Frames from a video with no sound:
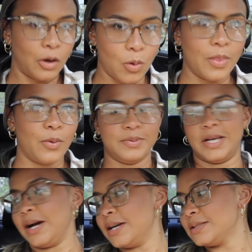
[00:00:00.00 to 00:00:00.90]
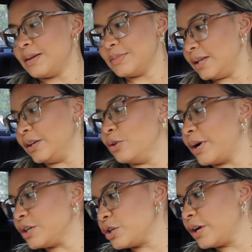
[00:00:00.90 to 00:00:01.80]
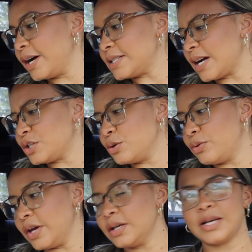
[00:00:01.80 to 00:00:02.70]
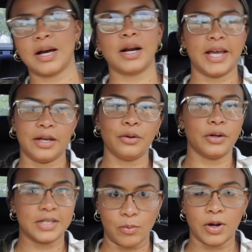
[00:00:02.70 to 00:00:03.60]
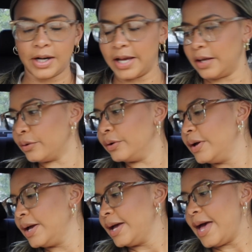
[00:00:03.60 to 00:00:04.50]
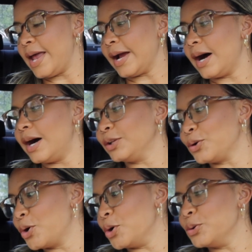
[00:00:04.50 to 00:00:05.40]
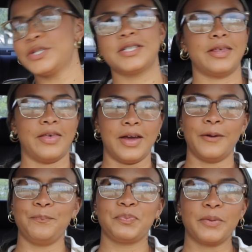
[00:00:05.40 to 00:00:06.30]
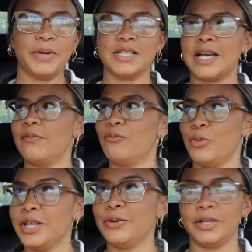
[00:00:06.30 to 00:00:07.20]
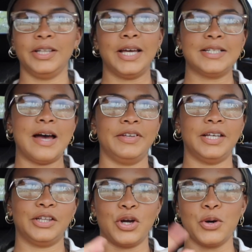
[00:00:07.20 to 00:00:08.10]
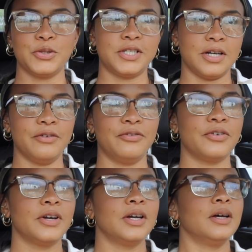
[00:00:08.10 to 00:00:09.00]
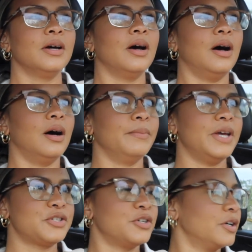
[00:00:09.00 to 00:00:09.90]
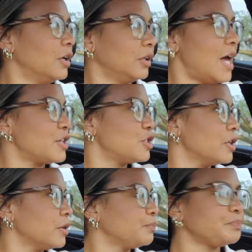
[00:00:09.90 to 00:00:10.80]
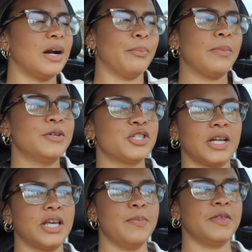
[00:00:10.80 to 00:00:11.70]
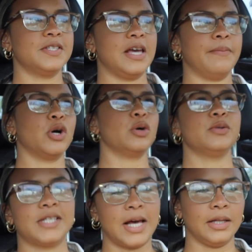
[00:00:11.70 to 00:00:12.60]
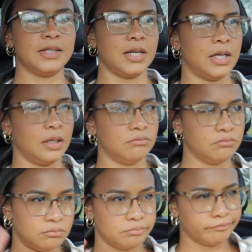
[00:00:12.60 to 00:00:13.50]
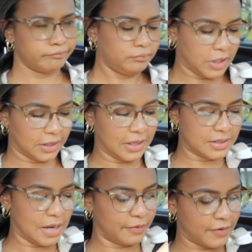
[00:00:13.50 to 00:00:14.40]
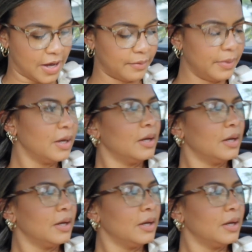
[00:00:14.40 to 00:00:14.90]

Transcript: Go on the website, guys, I'm telling you. But I'll show you guys, I got two things. I got a candle because I wanted a candle, and I got a little ghost thing because I really, really liked having like the ghost stuff last year. And I'm probably just gonna keep it the same ghost, skeleton, like that type of vibe.